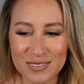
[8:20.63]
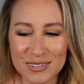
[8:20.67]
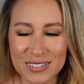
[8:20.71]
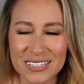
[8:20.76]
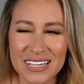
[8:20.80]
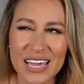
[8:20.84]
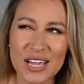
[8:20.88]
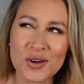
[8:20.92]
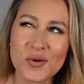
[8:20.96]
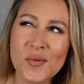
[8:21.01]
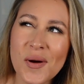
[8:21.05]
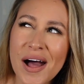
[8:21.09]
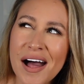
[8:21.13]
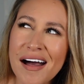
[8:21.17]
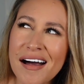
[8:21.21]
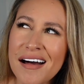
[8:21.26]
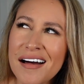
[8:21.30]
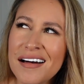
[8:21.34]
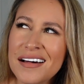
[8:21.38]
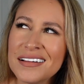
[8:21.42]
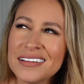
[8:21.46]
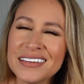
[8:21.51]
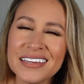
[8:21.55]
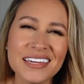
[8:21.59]
was like,
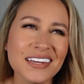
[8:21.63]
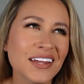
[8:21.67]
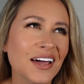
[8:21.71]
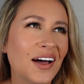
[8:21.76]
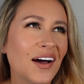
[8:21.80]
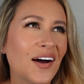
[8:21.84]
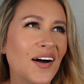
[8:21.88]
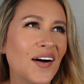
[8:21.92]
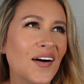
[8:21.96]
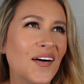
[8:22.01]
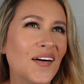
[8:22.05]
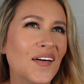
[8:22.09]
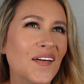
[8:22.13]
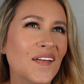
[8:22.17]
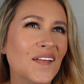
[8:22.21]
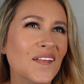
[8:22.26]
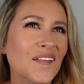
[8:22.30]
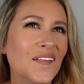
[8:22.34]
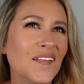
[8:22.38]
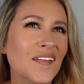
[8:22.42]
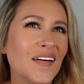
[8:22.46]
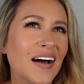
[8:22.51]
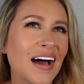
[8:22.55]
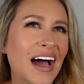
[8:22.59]
well, you
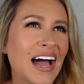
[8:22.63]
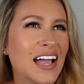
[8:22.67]
know,